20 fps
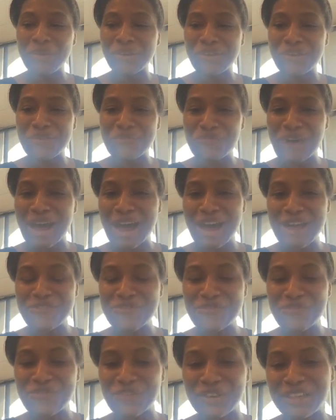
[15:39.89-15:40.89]
When you're
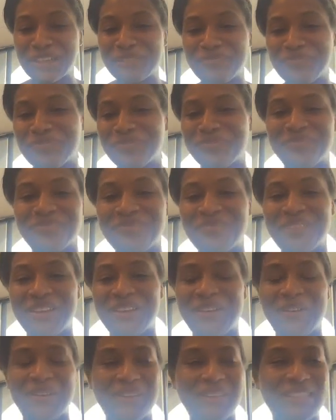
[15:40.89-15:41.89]
five foot, and, you
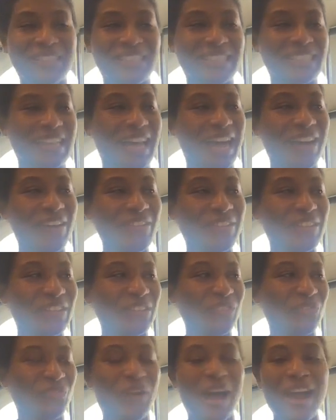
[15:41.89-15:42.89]
know, you just got
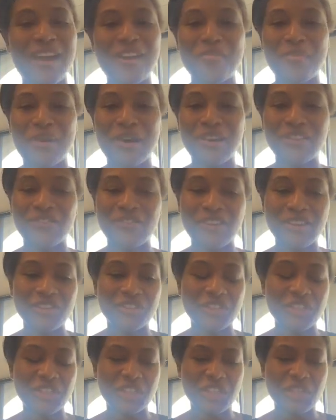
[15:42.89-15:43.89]
this fireball of energy.